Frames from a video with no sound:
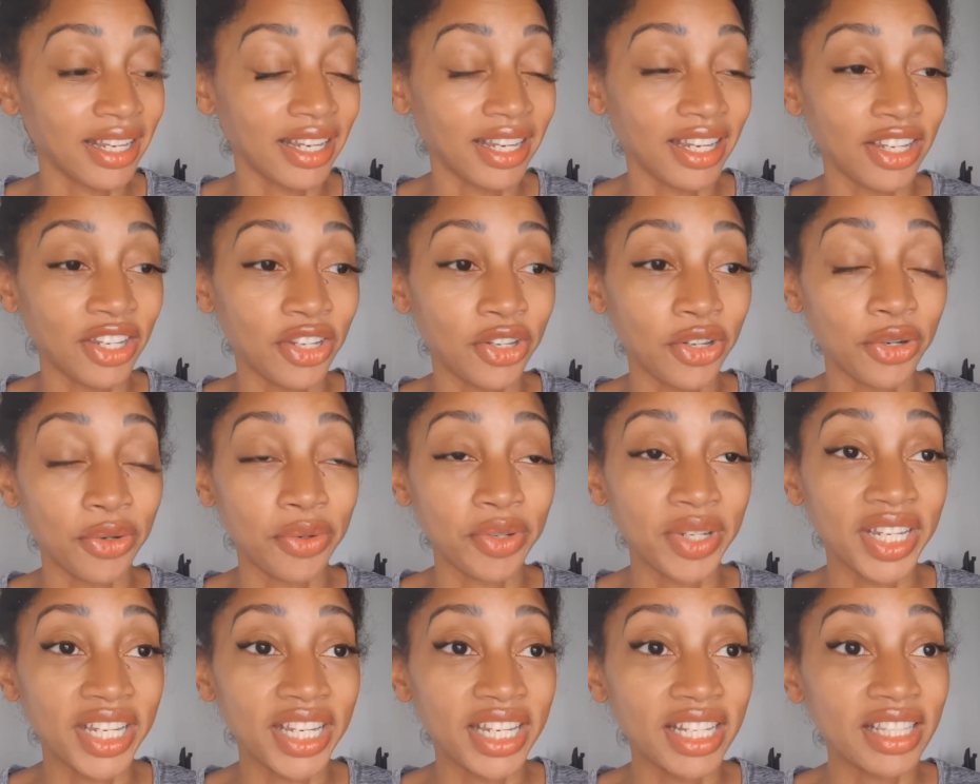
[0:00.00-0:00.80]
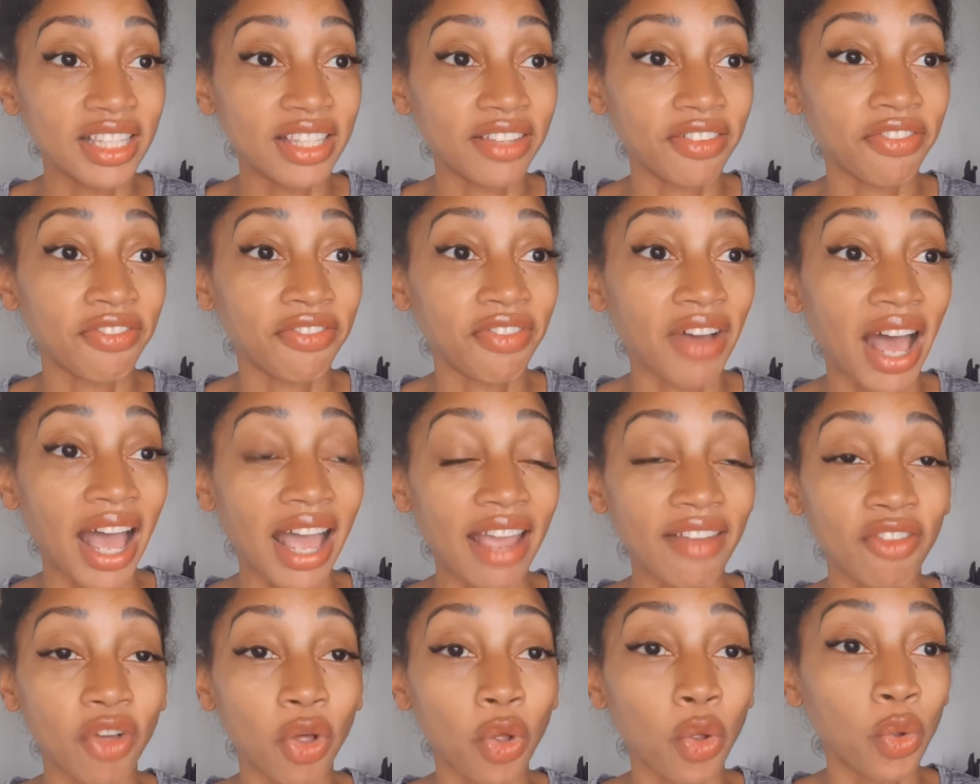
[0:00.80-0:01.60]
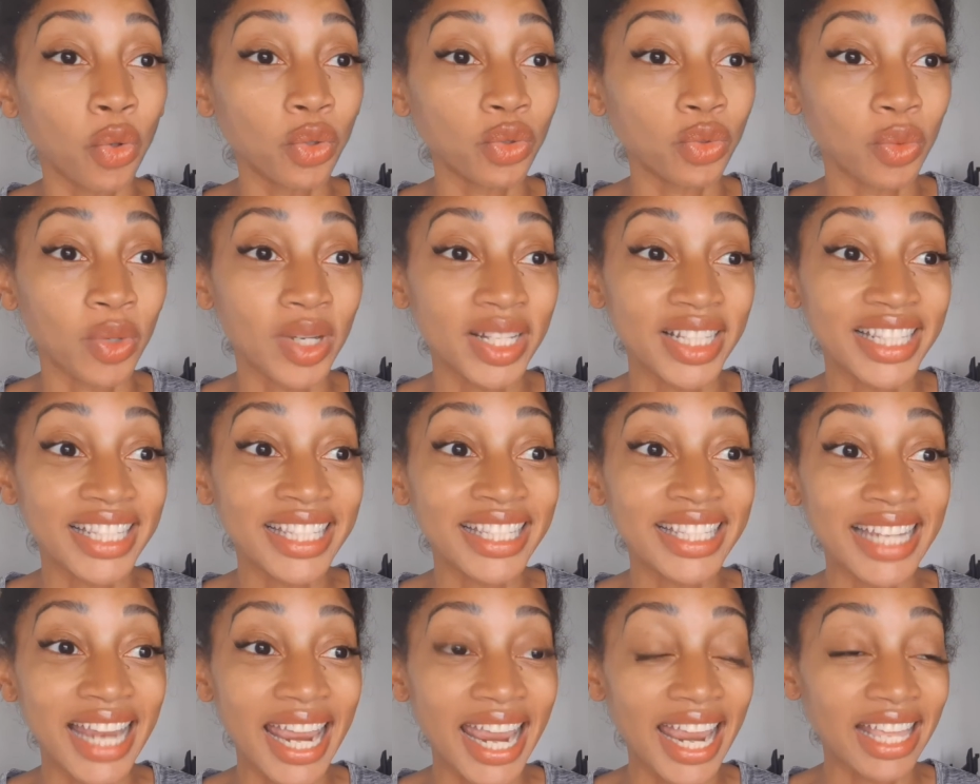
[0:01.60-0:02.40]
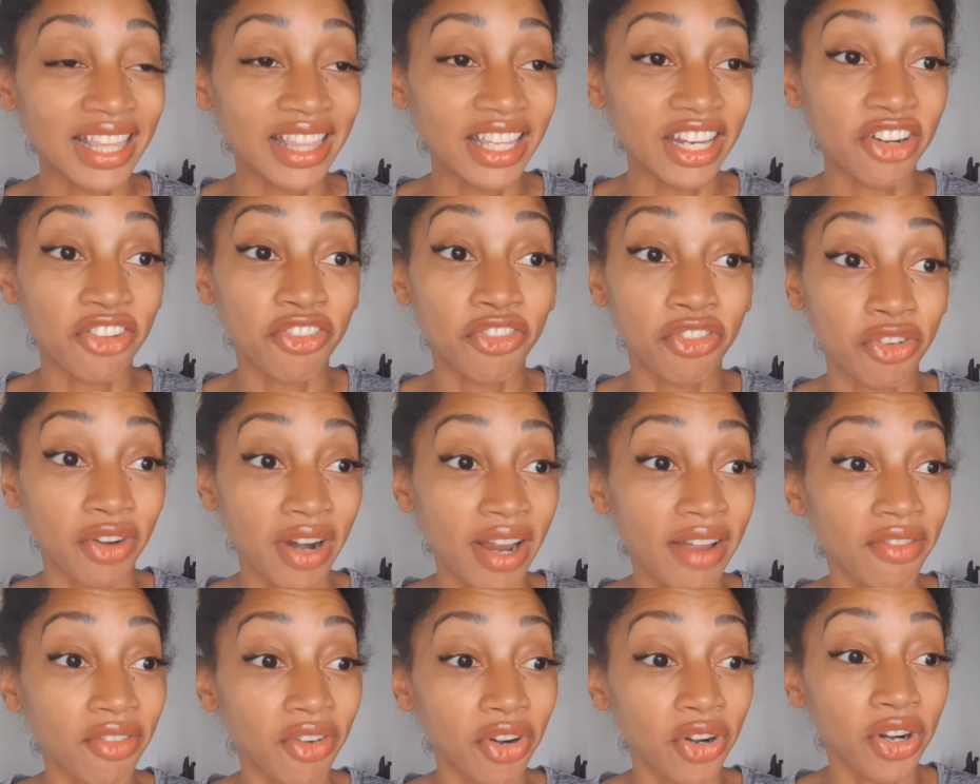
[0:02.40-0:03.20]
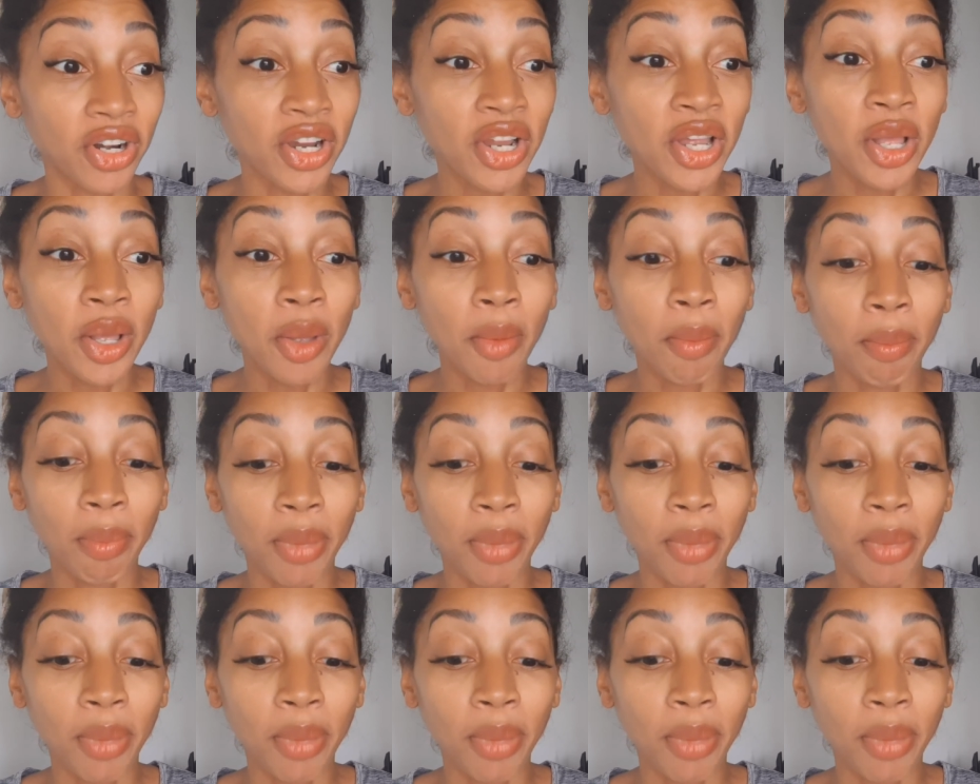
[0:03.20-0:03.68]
You don't need the 5 old ones staying there forever.